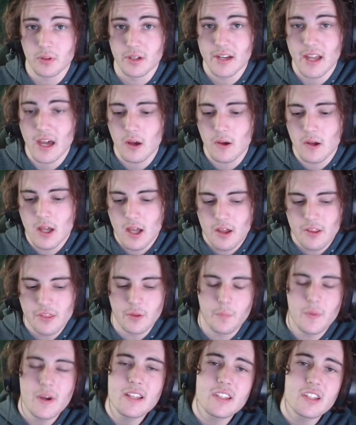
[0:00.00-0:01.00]
Now,
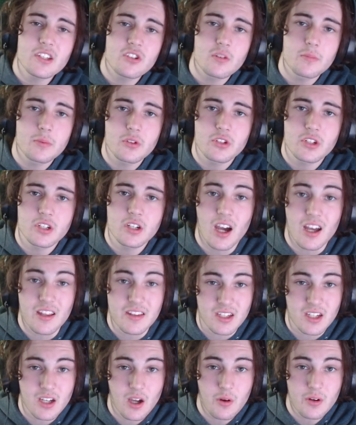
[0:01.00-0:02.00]
the weight distribution on
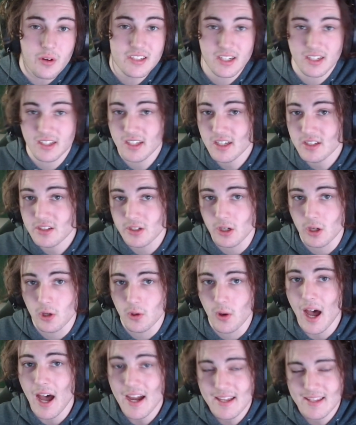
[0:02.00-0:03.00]
the Koenigsegg
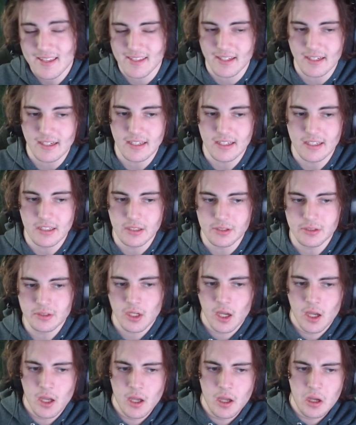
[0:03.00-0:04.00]
Jesko, I think,
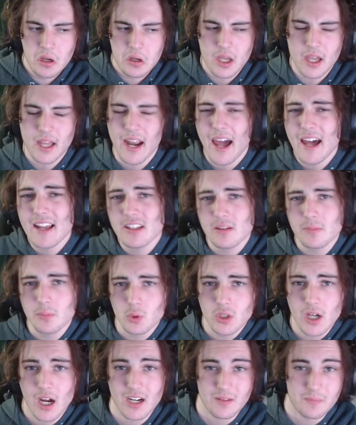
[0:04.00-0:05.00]
it has the
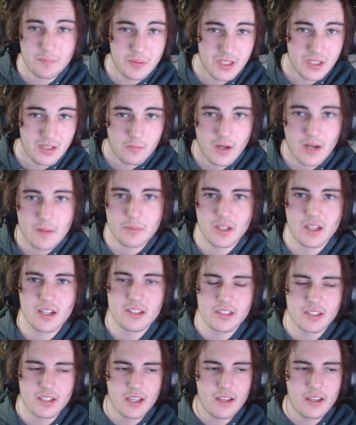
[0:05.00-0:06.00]
Bugatti beat, right?
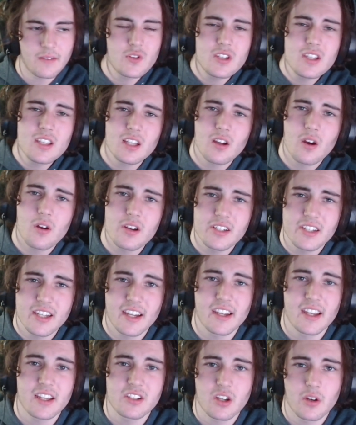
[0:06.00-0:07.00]
Because if you see the
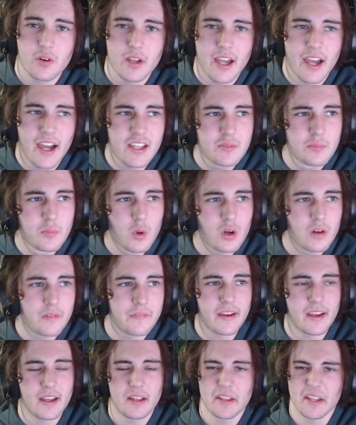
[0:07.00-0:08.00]
Koenigsegg Jesko, it has more of
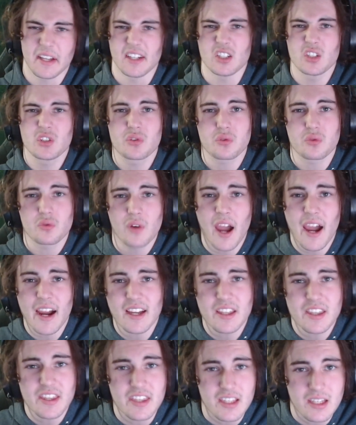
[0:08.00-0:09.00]
a
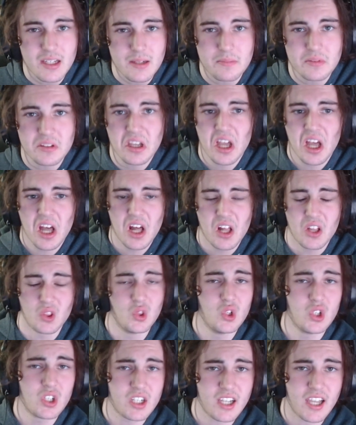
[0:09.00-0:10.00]
track themed
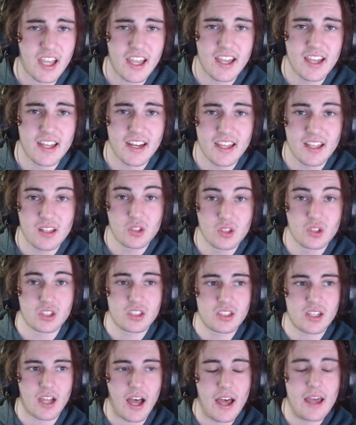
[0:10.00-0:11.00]
look, and it
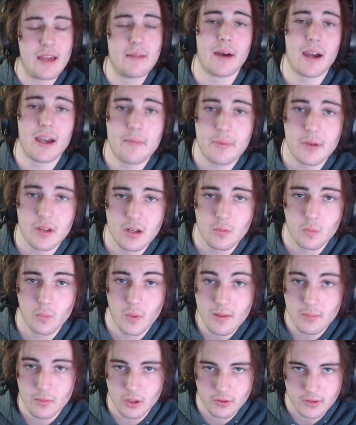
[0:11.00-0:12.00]
looks, in my opinion,
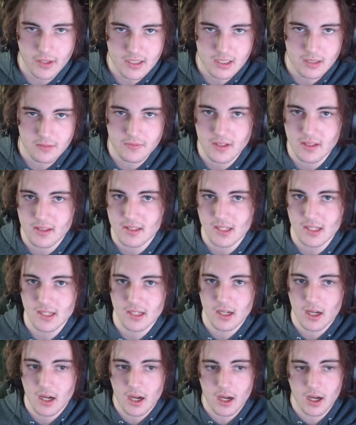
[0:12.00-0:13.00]
way more aggressive than
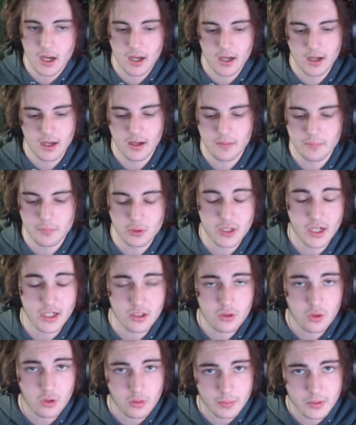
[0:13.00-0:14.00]
the
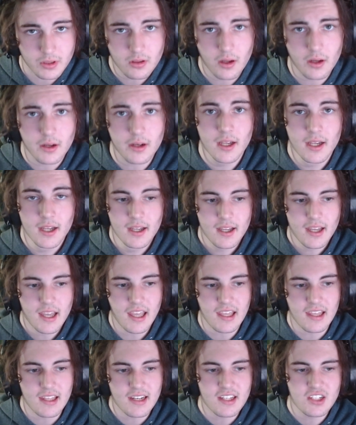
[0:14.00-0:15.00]
Bugatti Tourbillon,
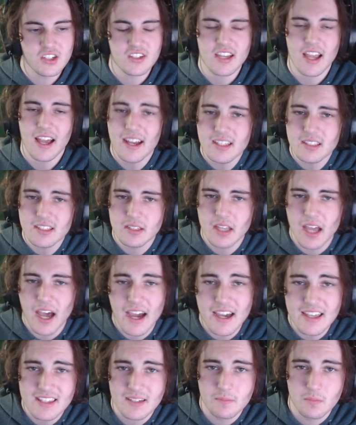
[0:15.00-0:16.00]
and it just has,
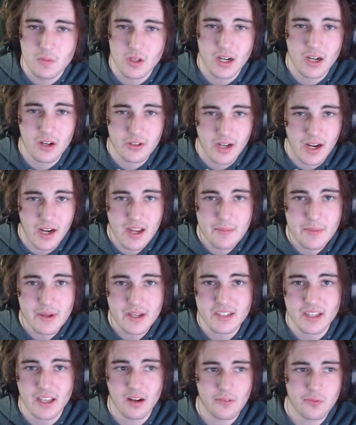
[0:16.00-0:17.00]
I think, more
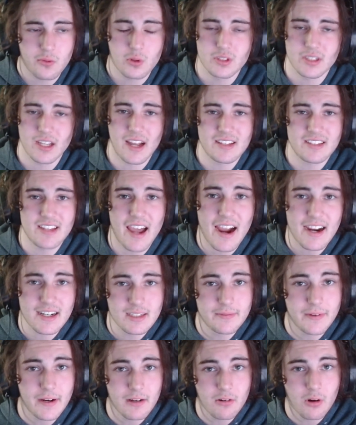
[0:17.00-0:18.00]
aerodynamics, and of course it has that
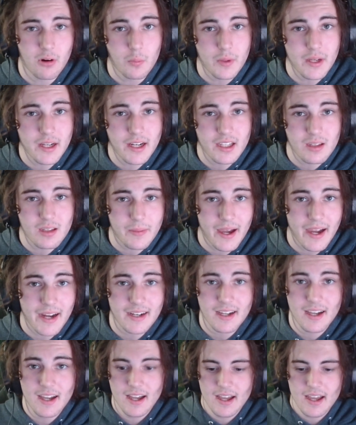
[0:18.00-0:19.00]
active aero wing in the
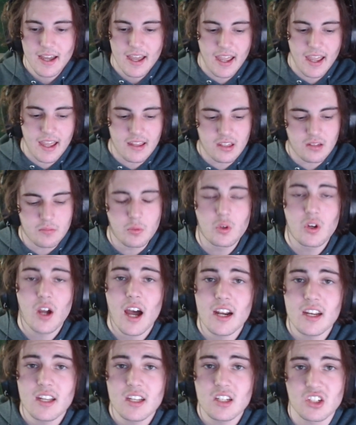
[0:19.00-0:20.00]
back. And the
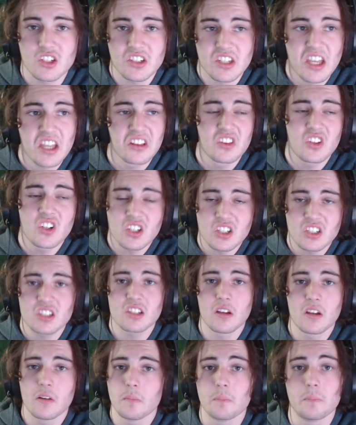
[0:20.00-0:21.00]
Bugatti it
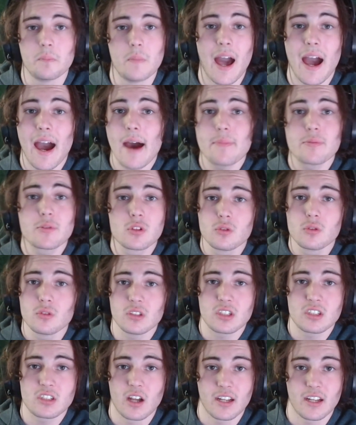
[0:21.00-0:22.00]
looks
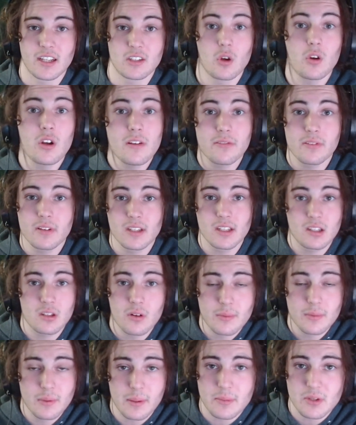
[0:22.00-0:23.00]
absolutely stunning. Don't even
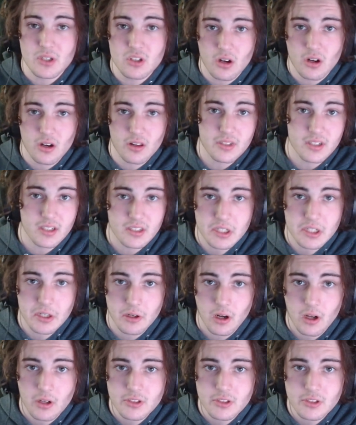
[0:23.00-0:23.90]
get me started on the interior.